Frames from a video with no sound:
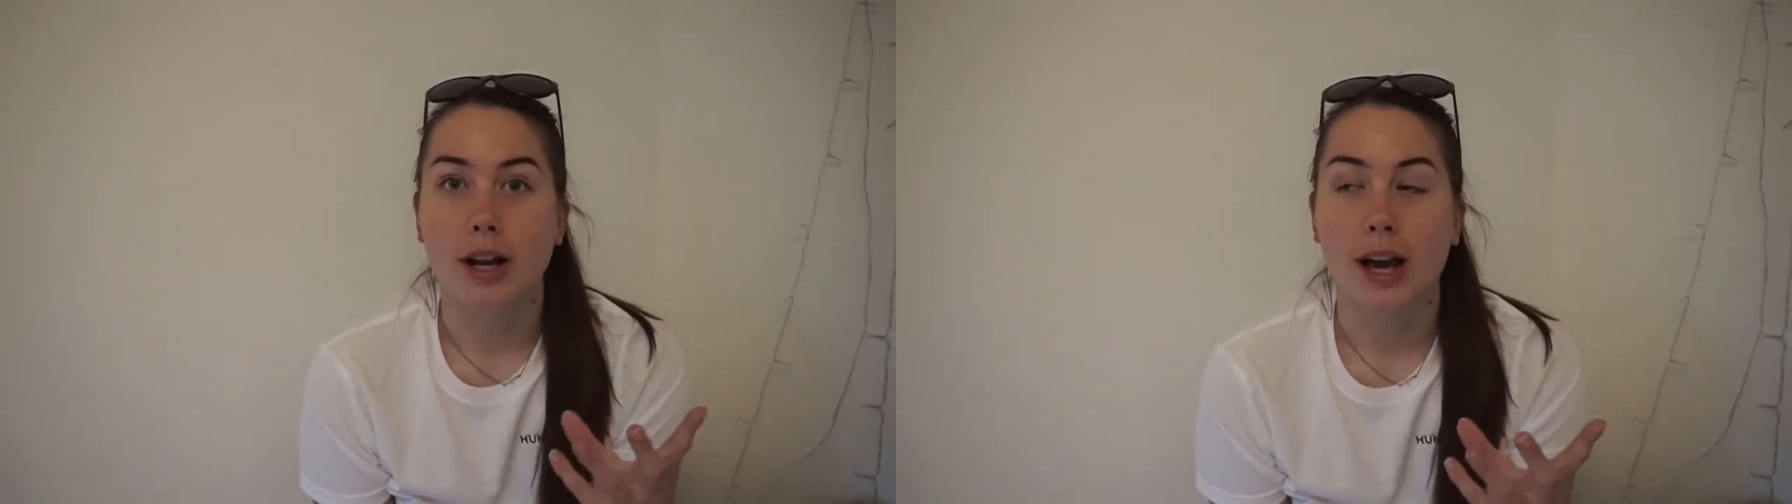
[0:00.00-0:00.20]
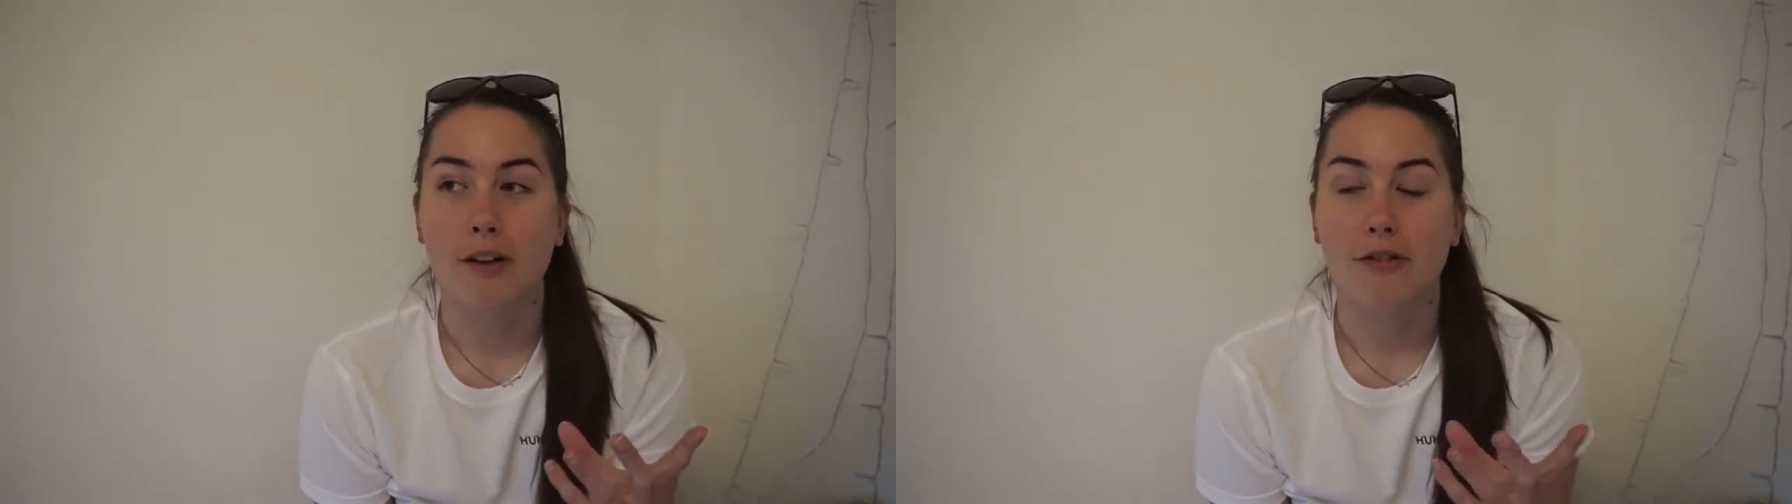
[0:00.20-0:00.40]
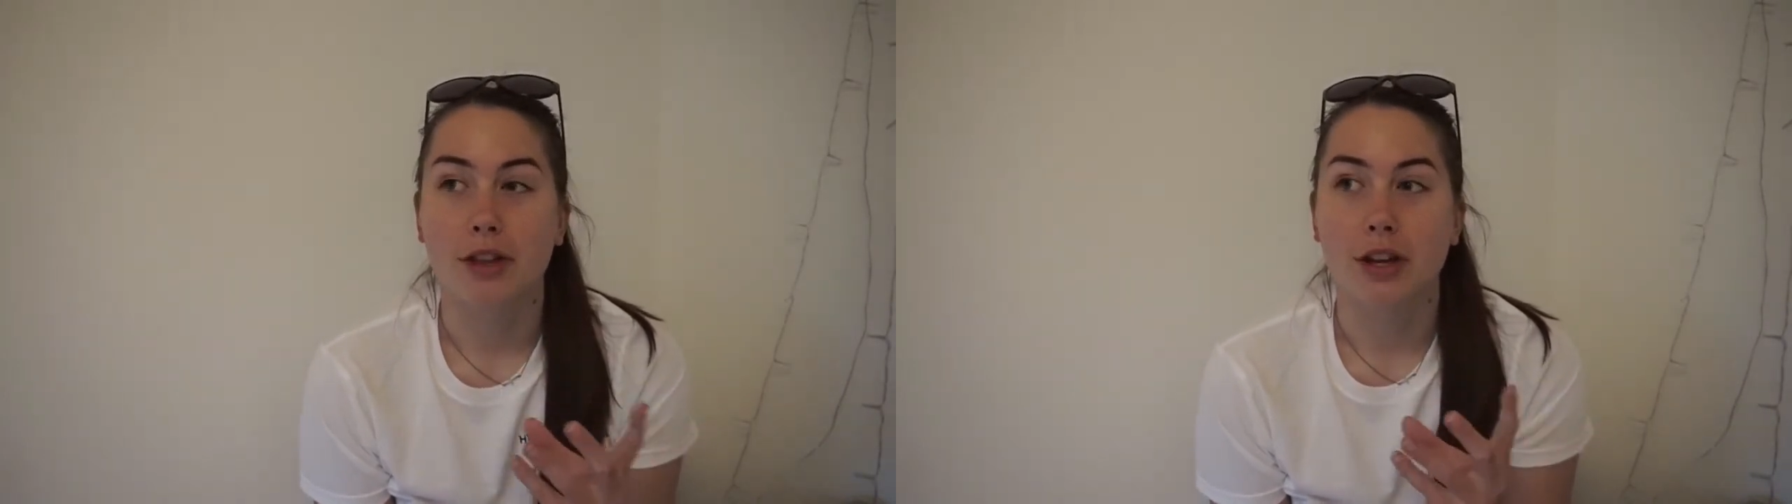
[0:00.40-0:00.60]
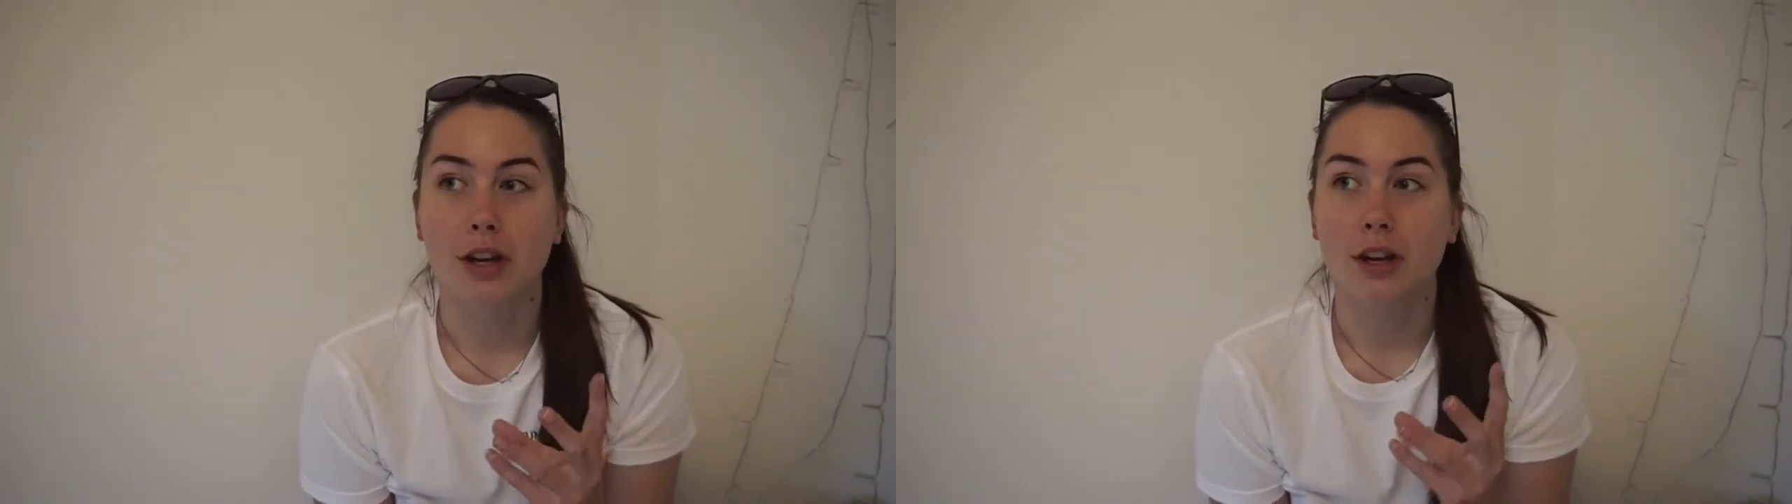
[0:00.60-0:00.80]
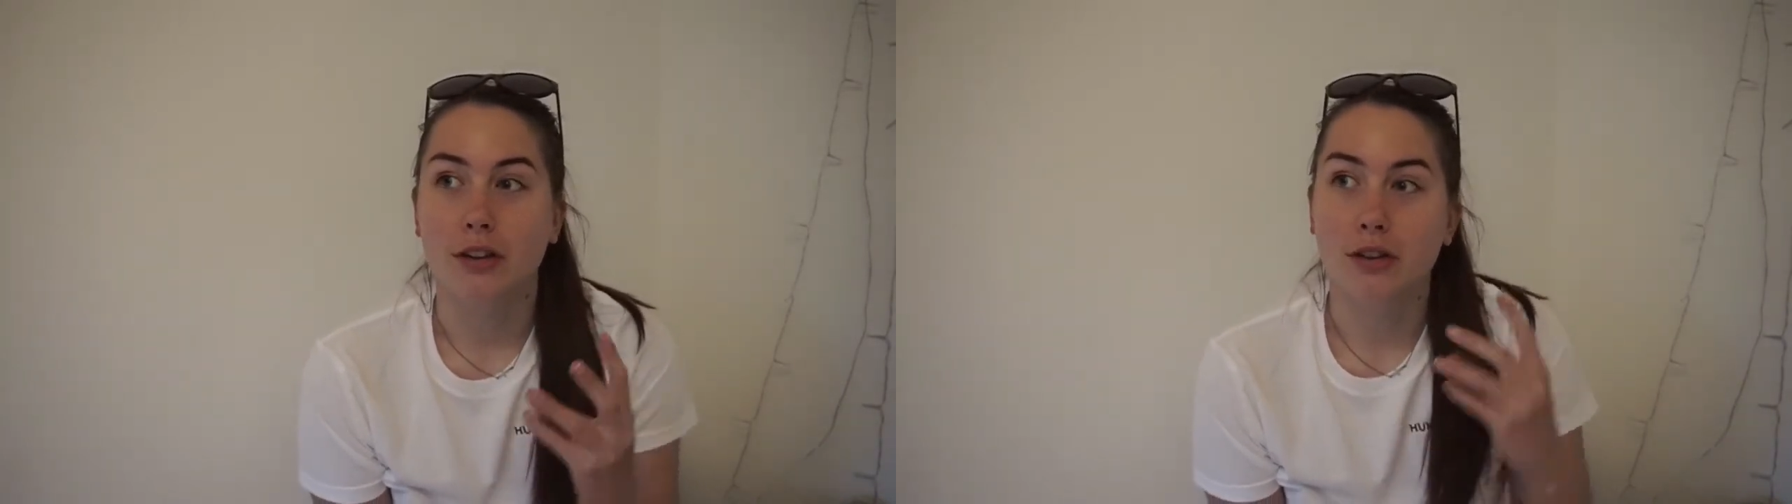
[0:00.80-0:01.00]
have
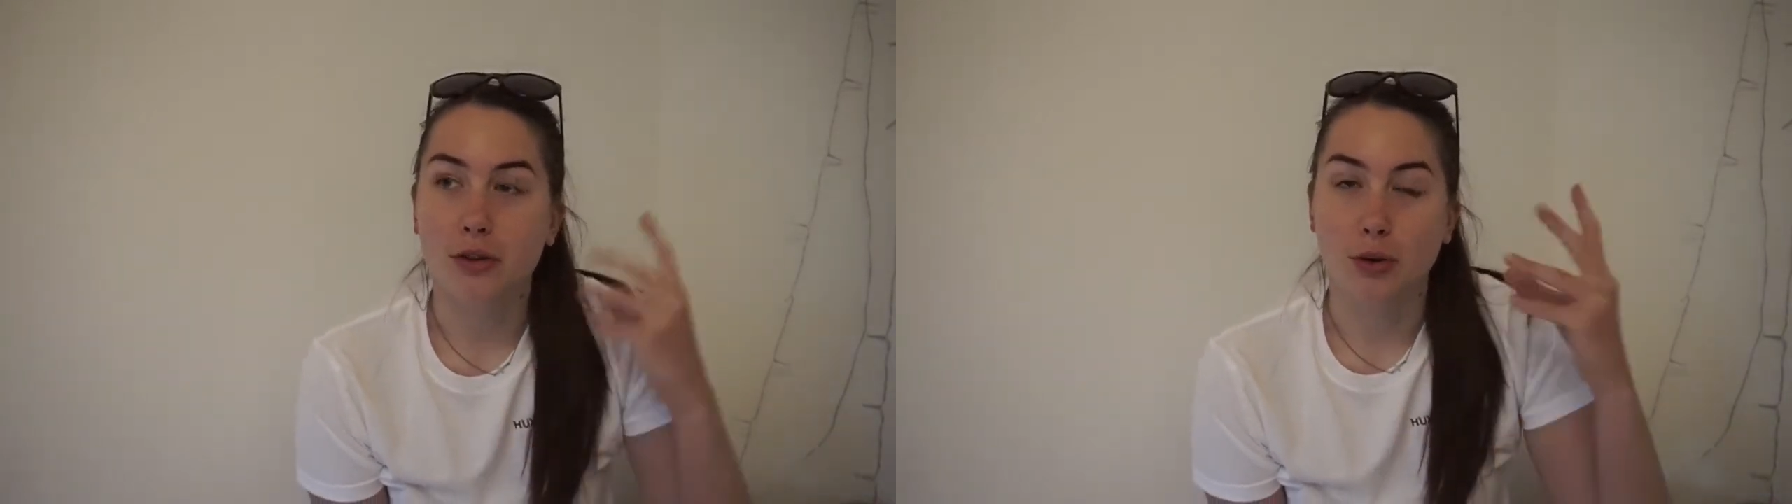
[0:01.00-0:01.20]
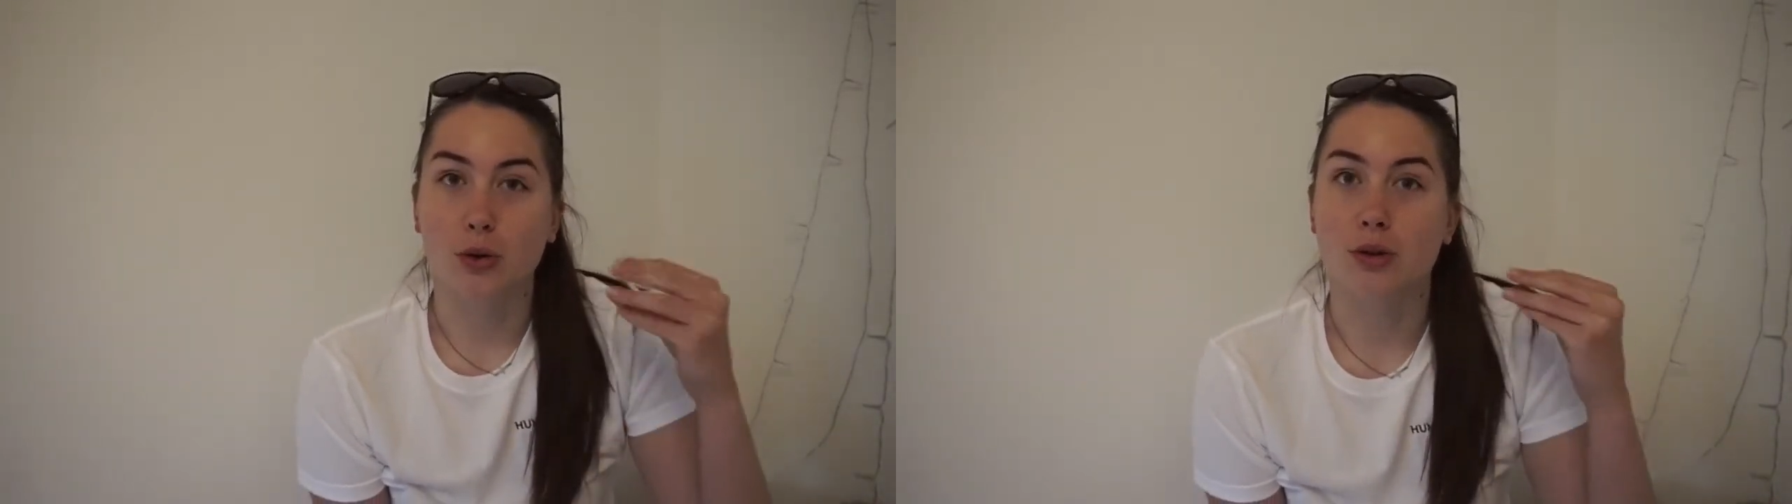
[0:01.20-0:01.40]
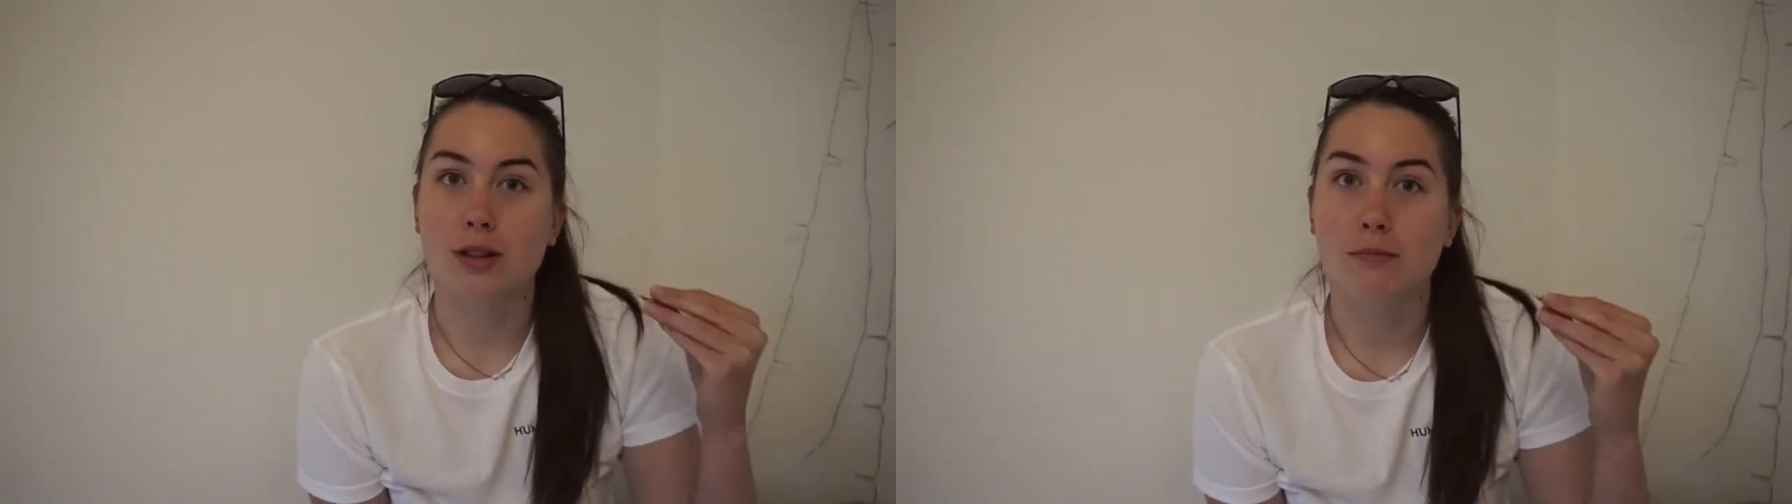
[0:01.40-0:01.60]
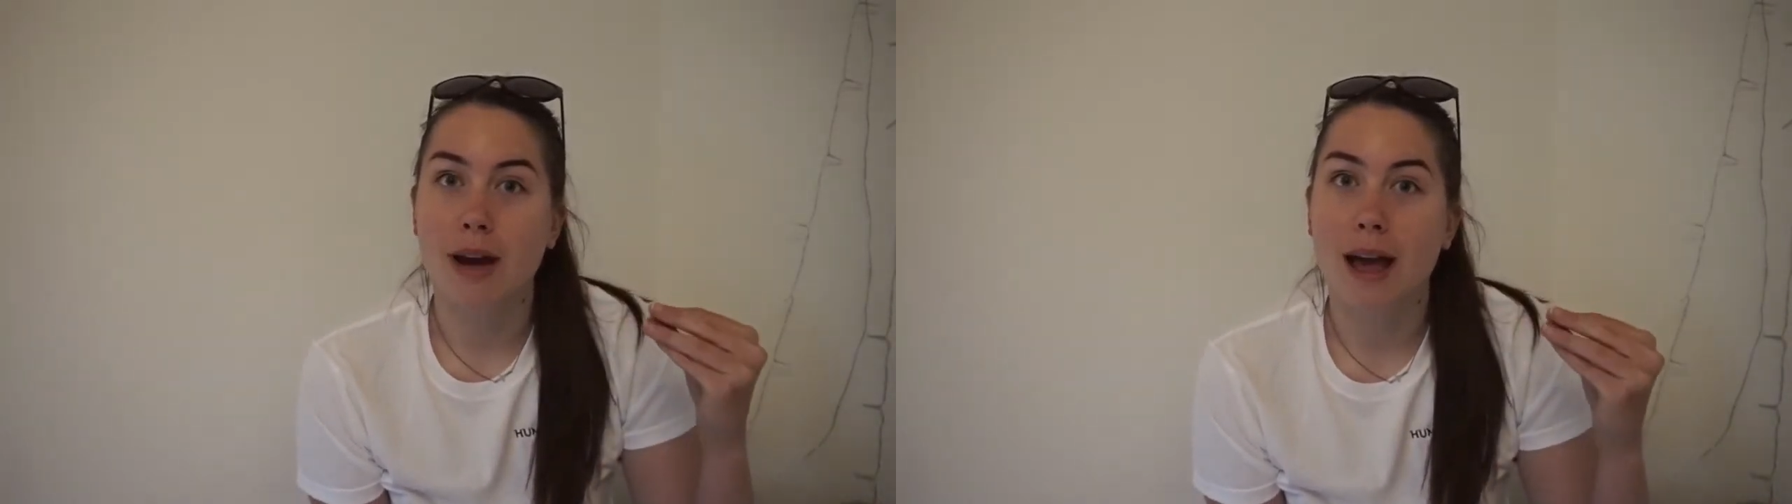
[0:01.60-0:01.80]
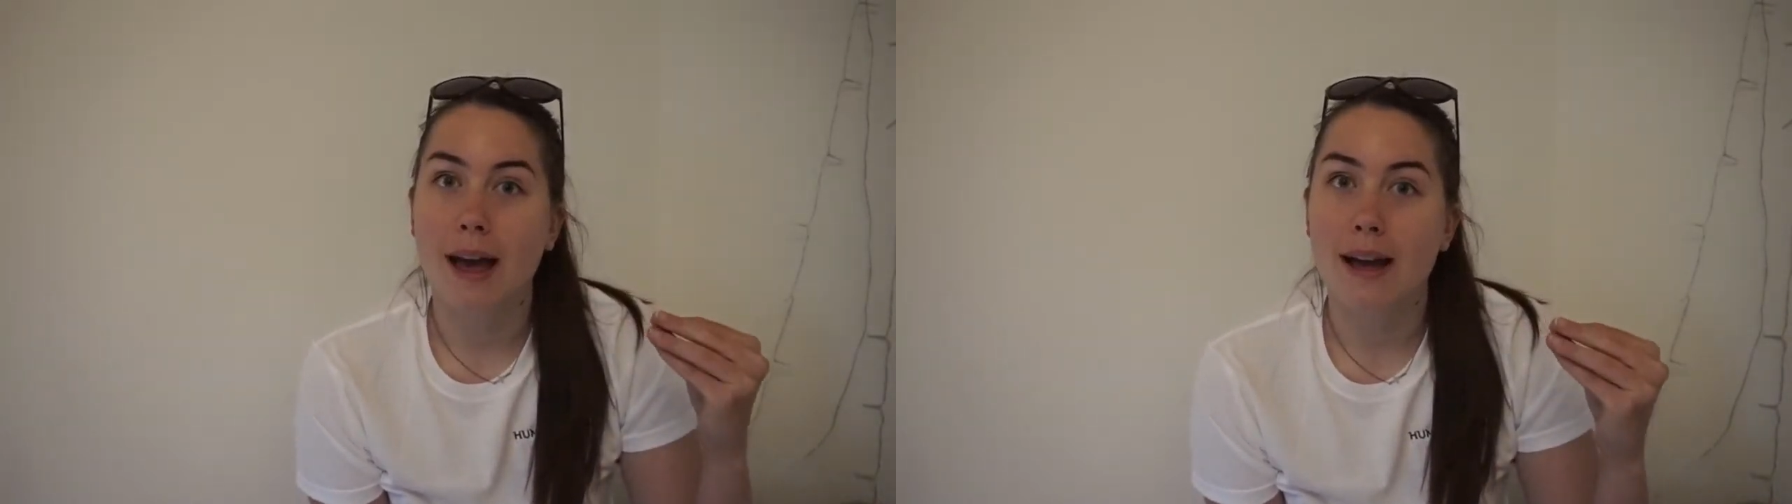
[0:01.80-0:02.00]
the thoughts in my
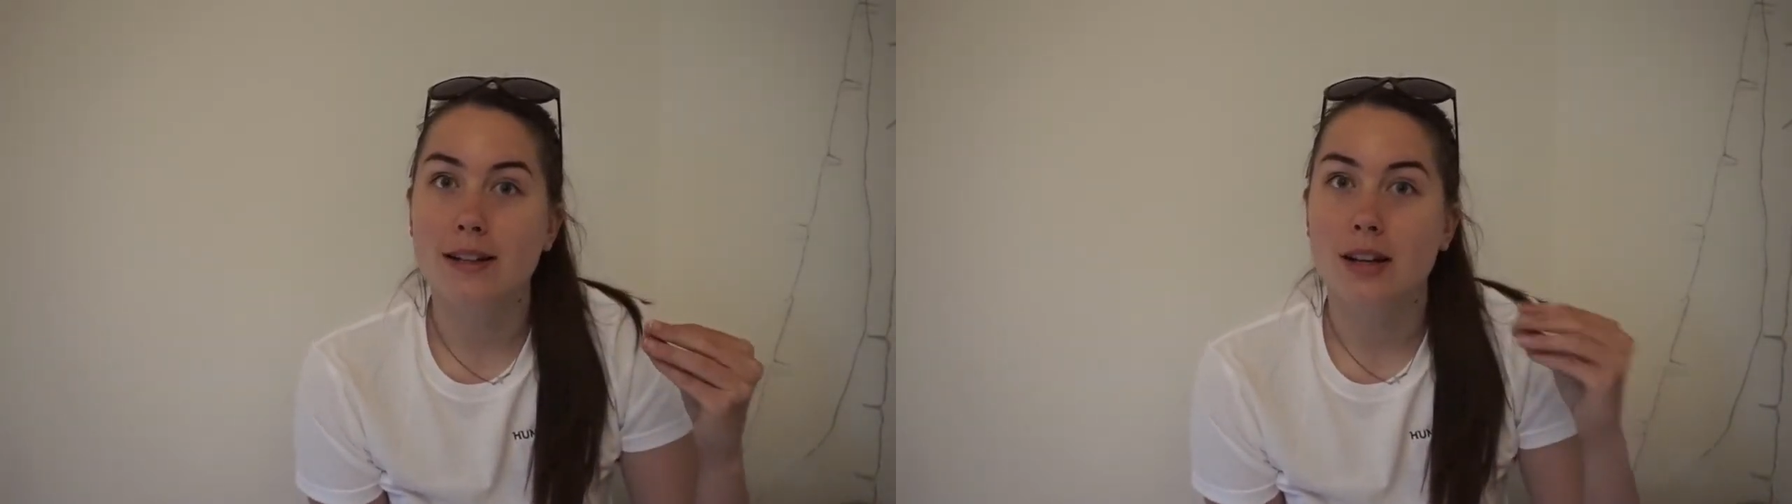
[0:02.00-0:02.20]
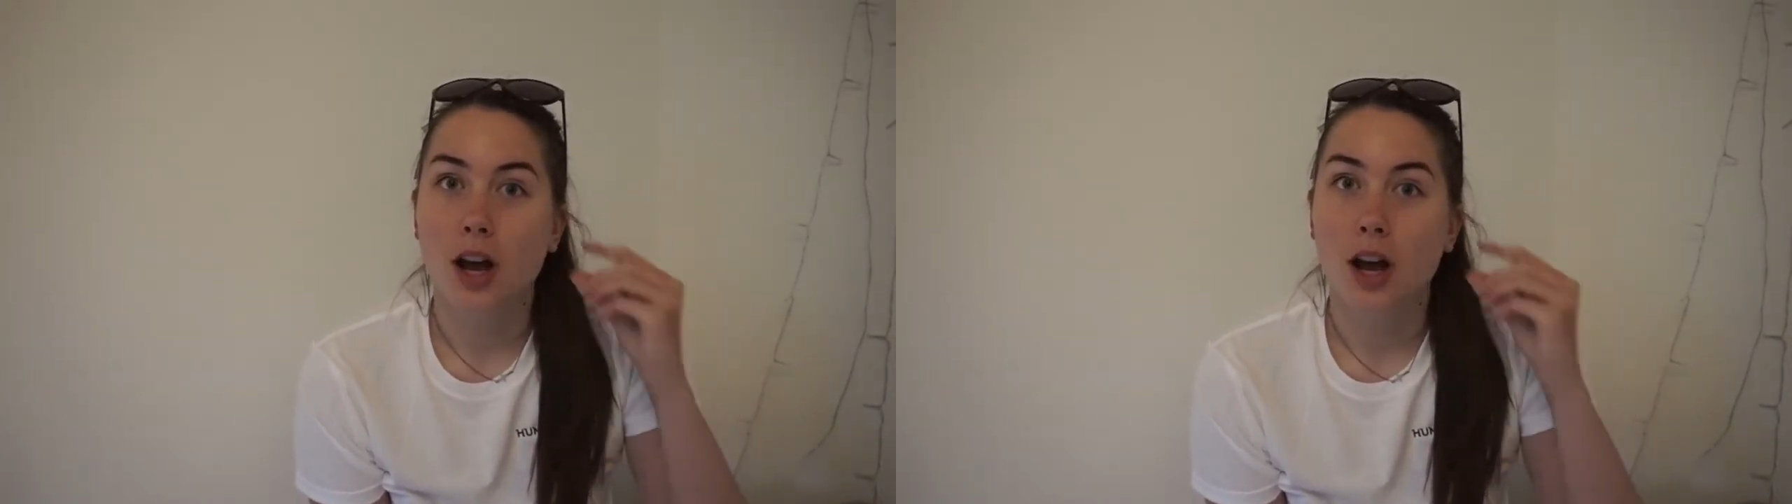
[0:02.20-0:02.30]
head,